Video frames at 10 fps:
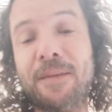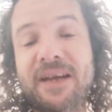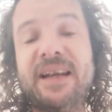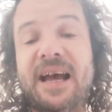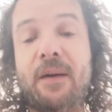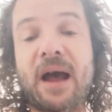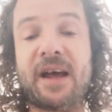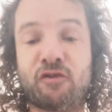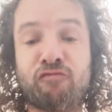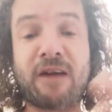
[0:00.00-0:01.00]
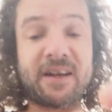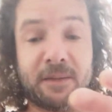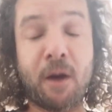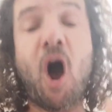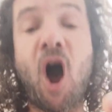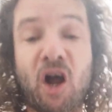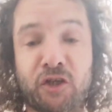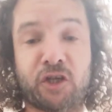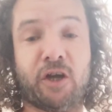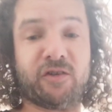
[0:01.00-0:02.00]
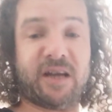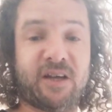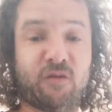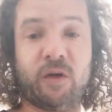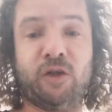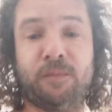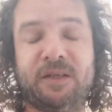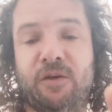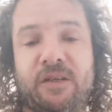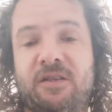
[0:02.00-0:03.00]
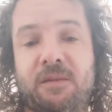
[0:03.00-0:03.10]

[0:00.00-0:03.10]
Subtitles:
It now has random hard shutdowns where you'll be doing